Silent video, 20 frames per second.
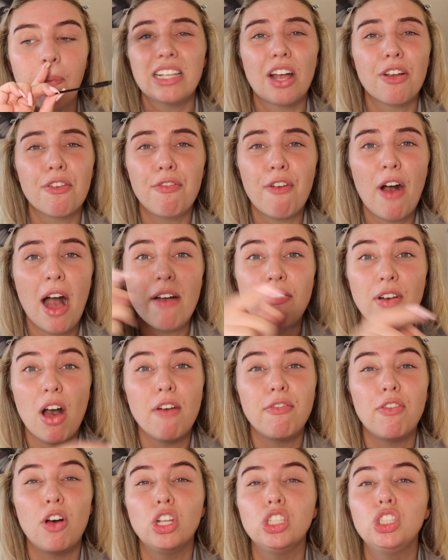It's like
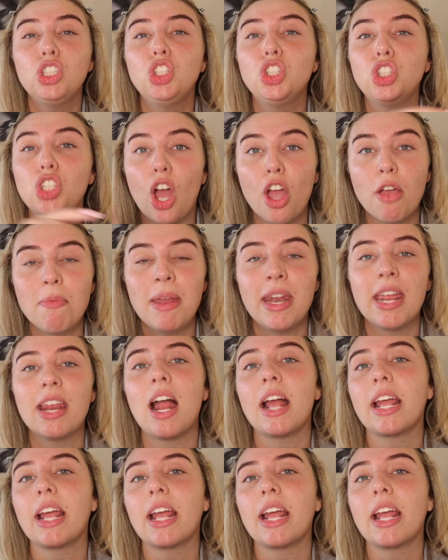£5 for so many.